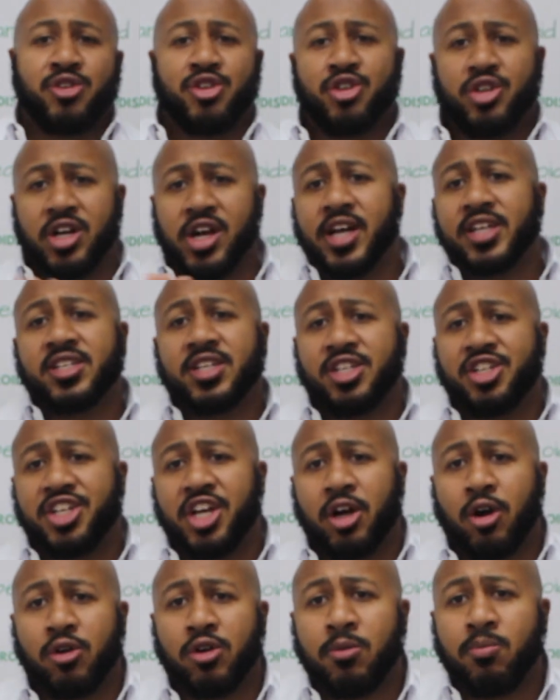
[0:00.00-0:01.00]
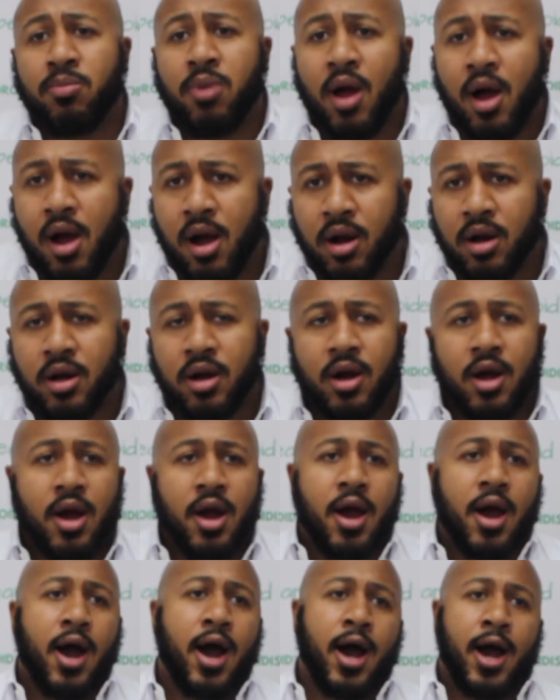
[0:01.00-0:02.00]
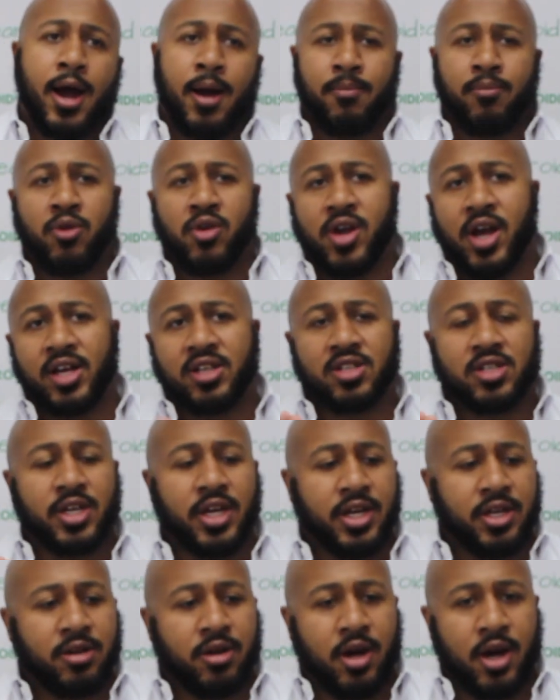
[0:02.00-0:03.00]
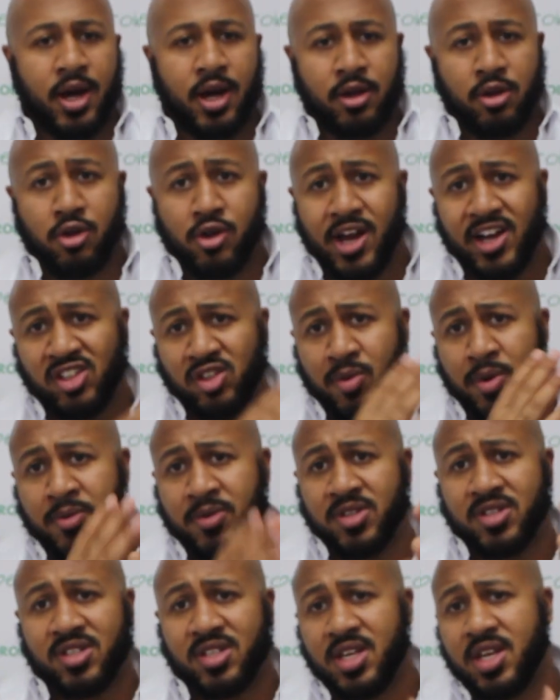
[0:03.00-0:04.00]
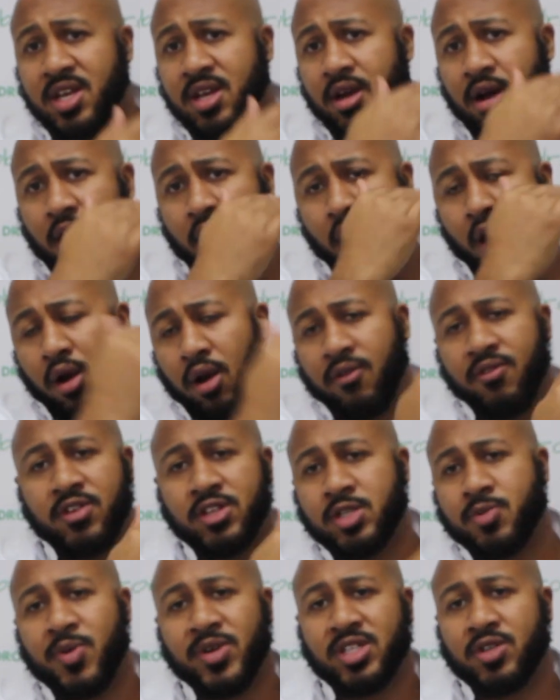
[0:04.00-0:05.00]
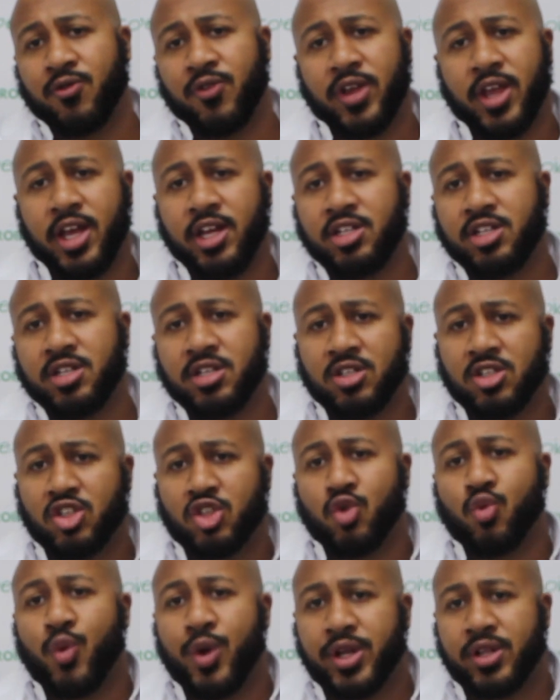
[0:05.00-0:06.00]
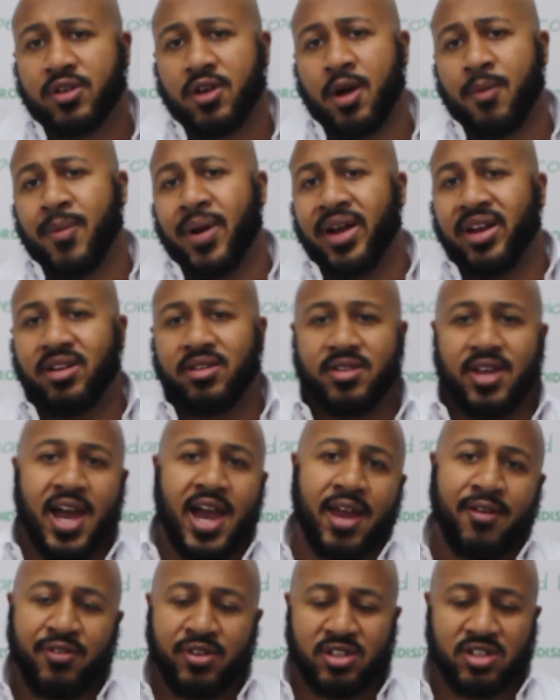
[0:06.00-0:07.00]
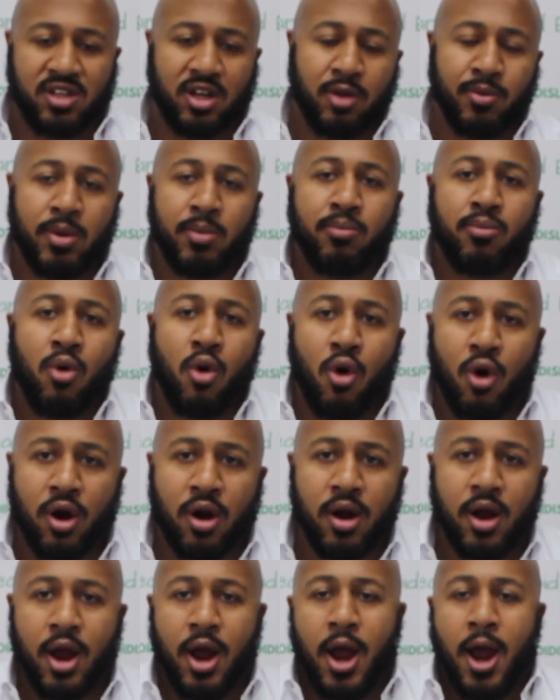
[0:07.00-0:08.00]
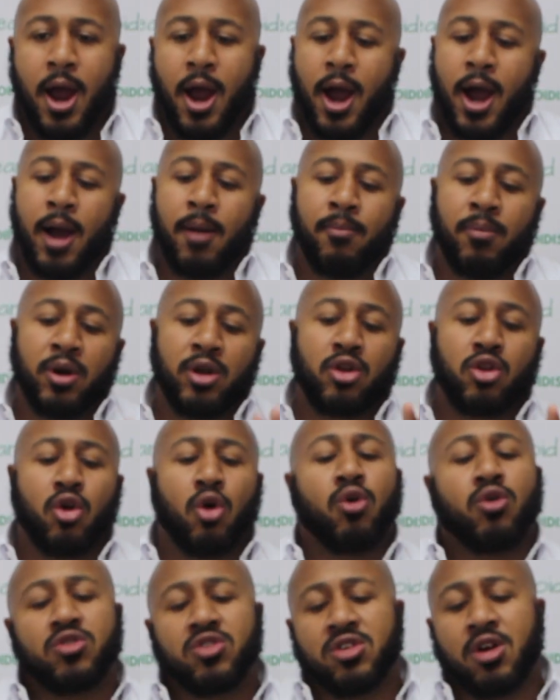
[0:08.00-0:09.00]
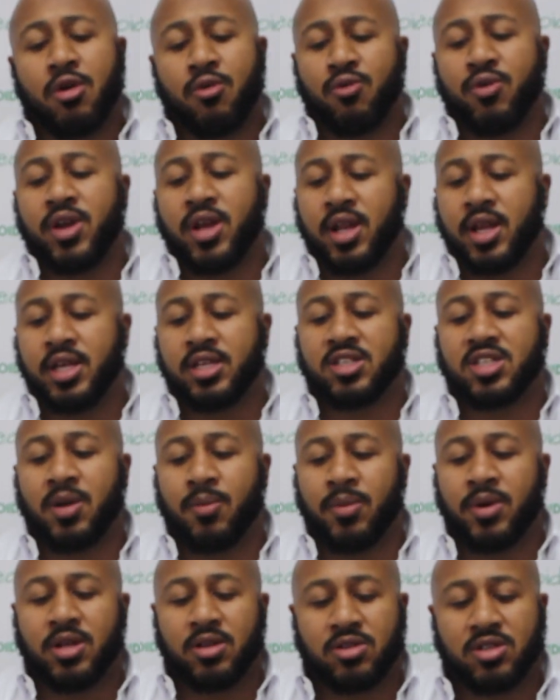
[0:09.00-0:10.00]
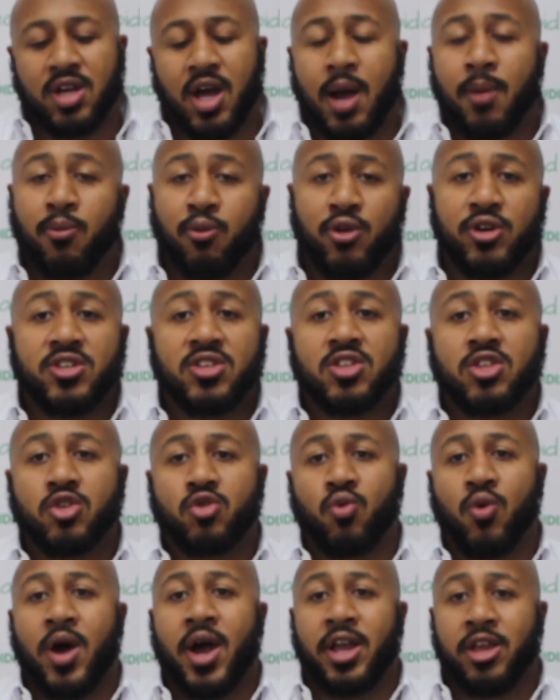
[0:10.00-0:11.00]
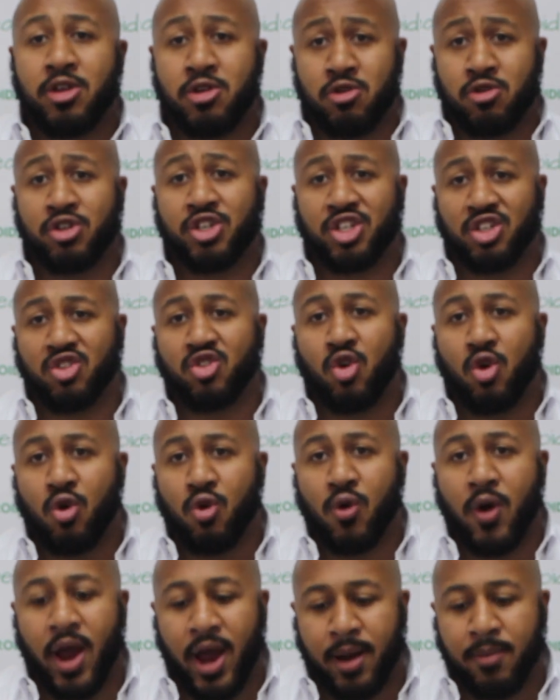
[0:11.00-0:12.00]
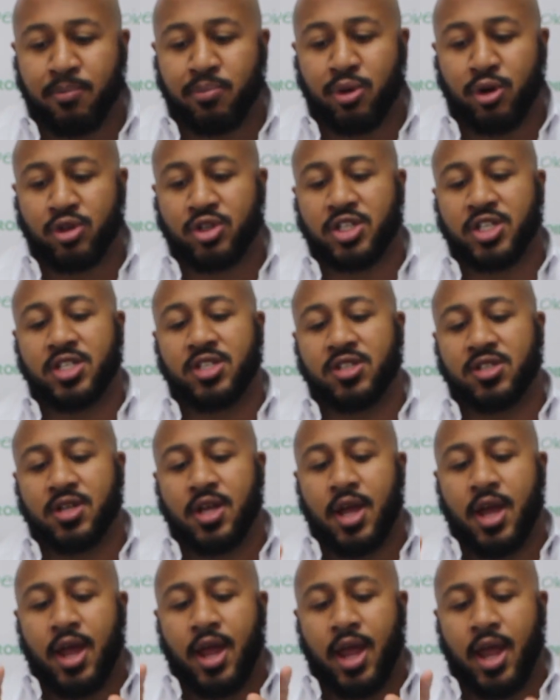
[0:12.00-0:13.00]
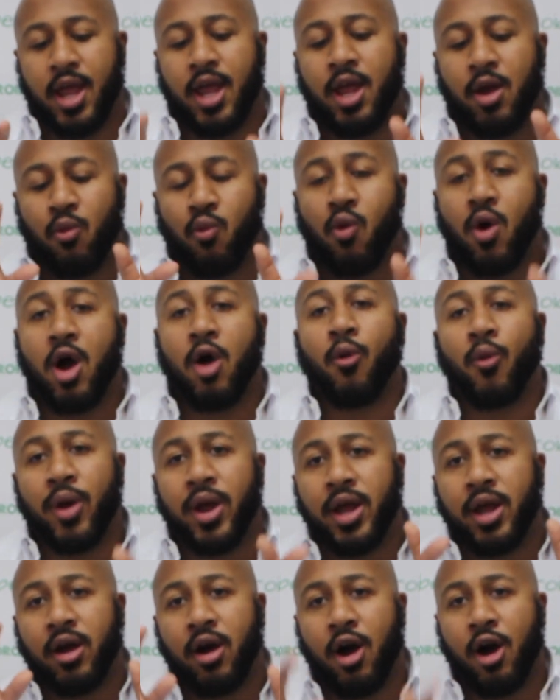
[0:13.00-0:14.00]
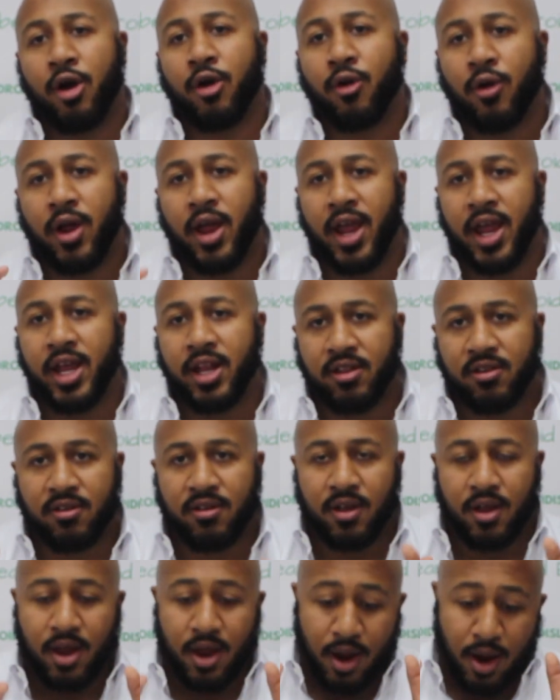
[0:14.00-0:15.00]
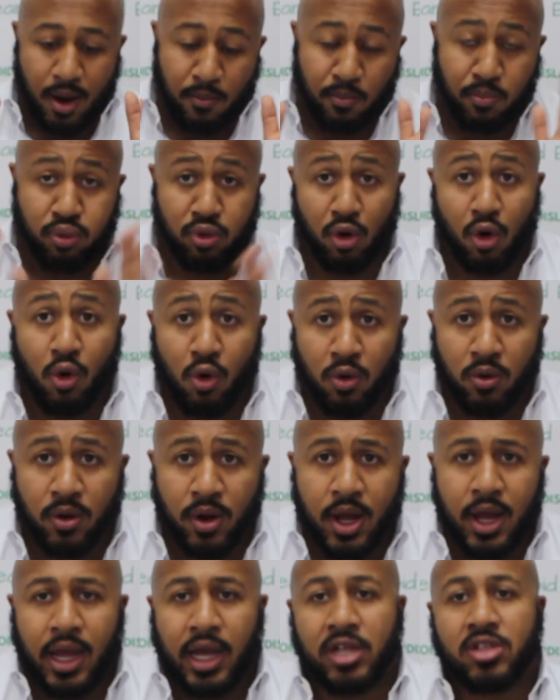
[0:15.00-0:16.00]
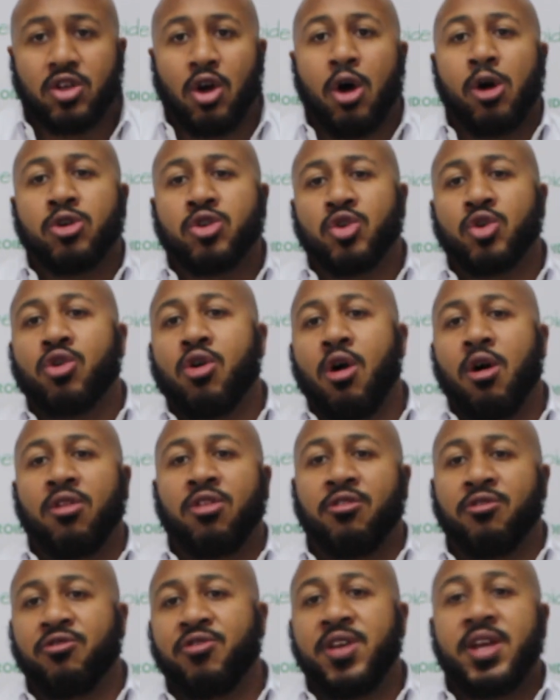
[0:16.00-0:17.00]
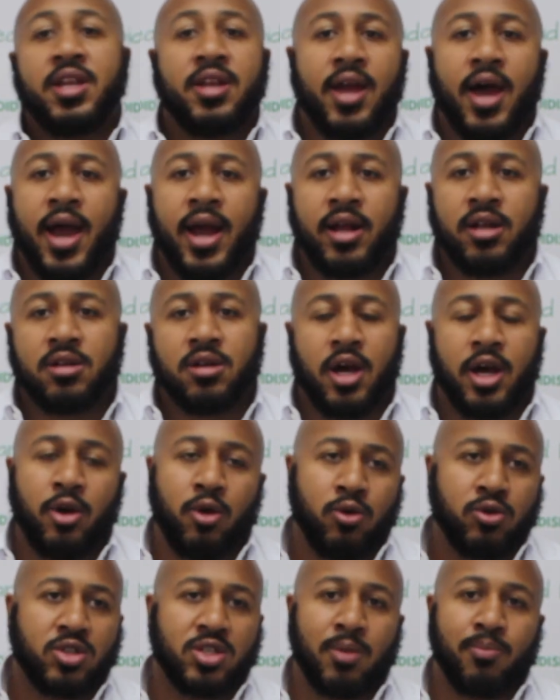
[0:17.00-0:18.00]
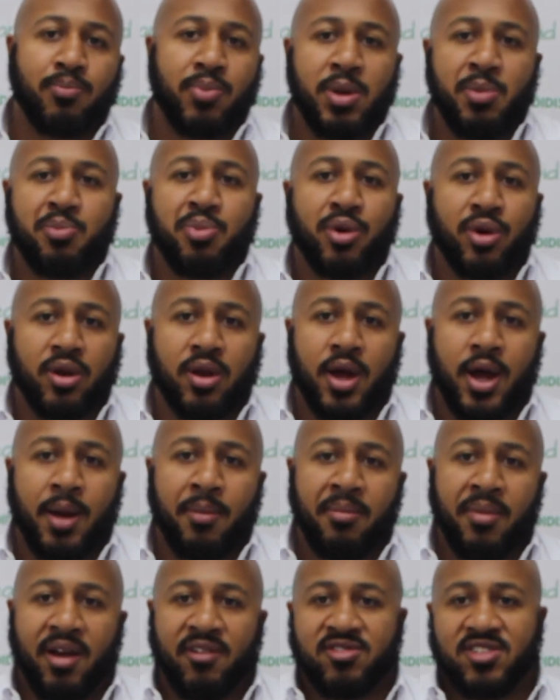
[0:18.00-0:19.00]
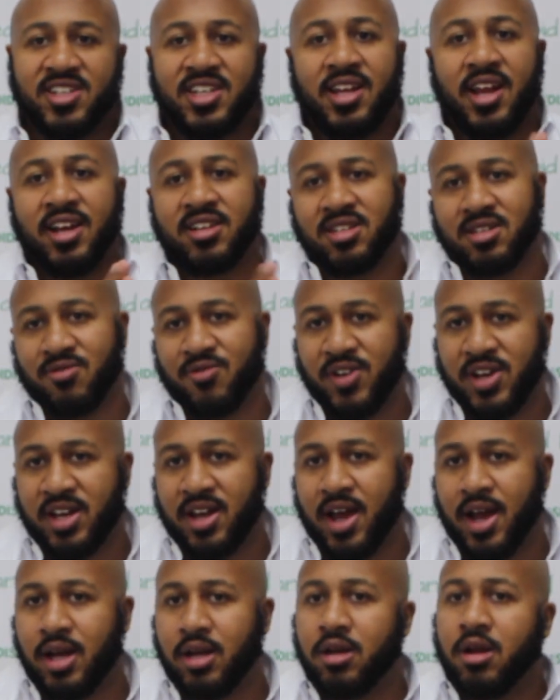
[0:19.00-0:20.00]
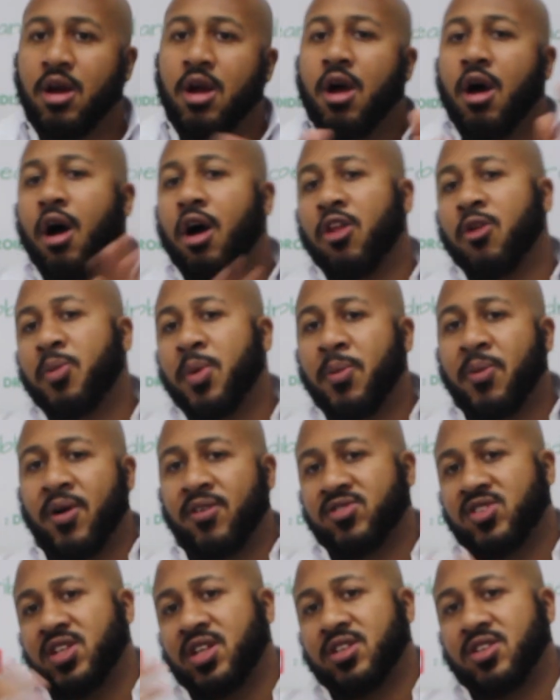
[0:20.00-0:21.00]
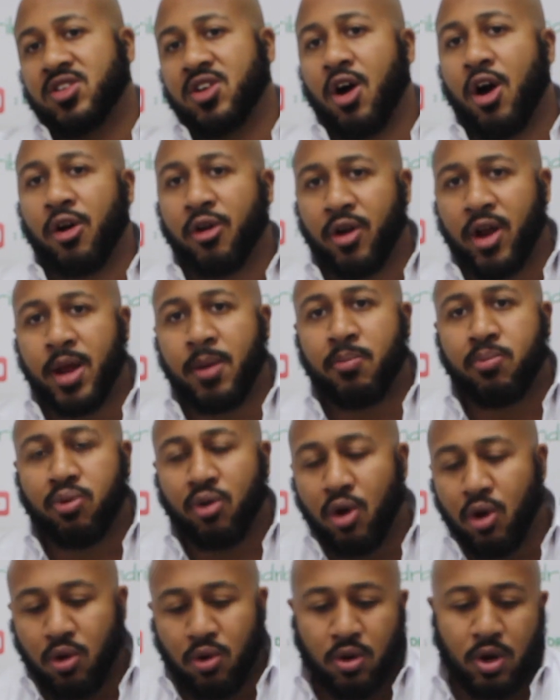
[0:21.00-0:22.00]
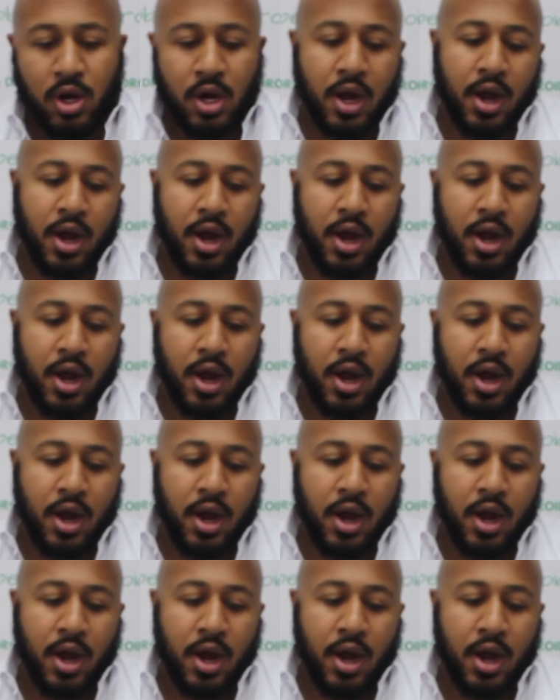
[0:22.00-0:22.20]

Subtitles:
You guys can check out the blog. You guys will be able to see all of the specifications to it. I might dive into a little bit more, but those are really some of the top reasons why you should go and purchase a Huawei Honor 8 Pro. It's also called the V9. I know some people have seen it as the V9. Other people have seen it as the Honor 8 Pro.